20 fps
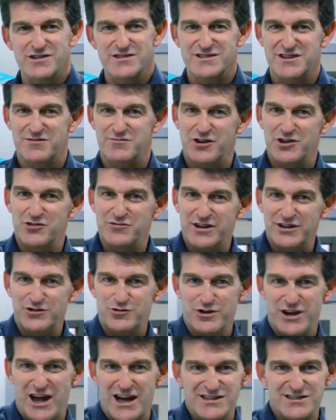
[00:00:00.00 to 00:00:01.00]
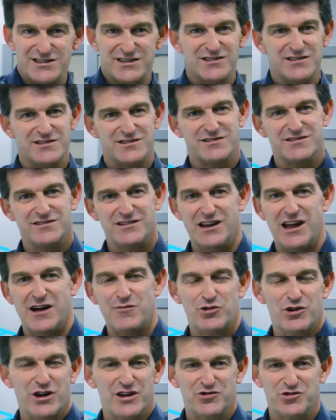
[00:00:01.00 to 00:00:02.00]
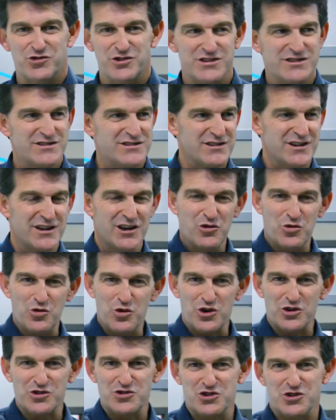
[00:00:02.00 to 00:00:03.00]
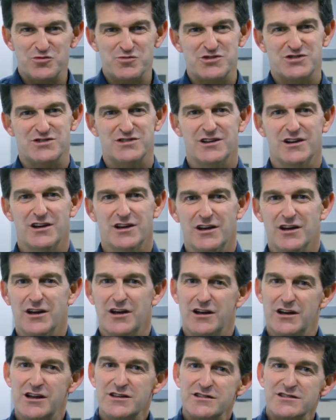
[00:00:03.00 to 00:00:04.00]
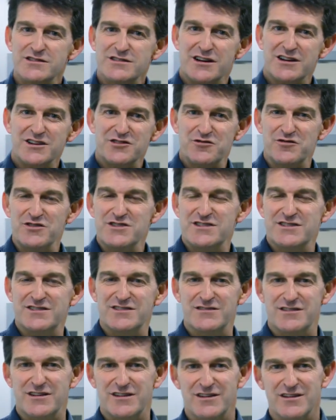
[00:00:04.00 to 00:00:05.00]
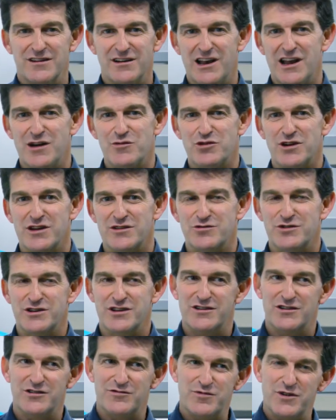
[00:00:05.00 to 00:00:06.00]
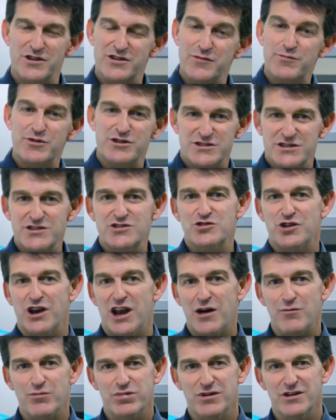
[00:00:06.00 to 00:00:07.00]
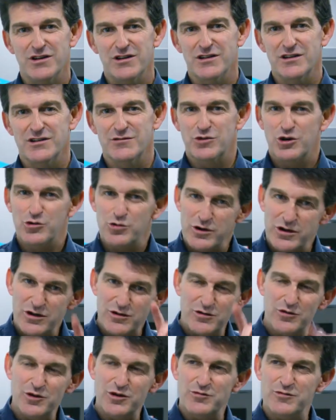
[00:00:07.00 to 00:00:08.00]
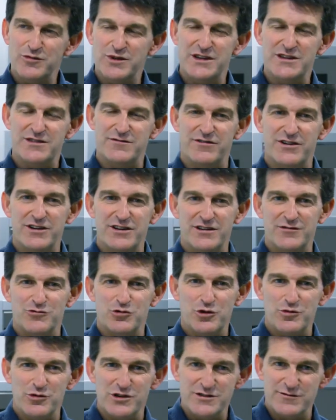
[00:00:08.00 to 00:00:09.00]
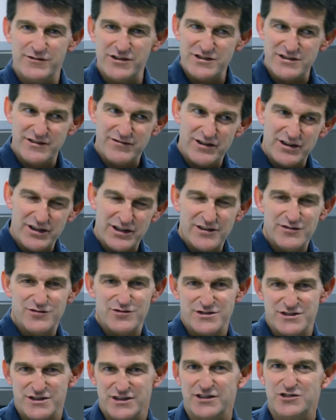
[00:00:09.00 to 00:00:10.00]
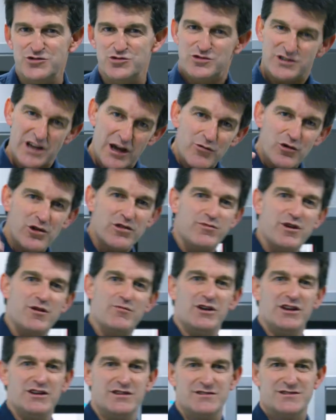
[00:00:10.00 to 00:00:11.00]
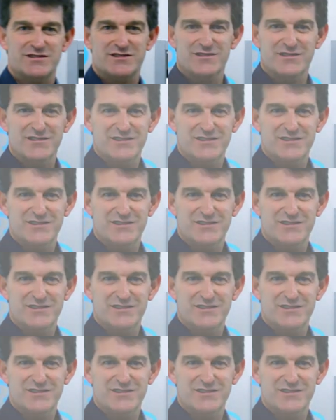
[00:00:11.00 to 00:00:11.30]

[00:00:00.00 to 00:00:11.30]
some manufacturing assets, laboratories, workshops. Let us start visiting the laboratory of the Precision Lab, where we will visit very interesting issues. Come with me, please.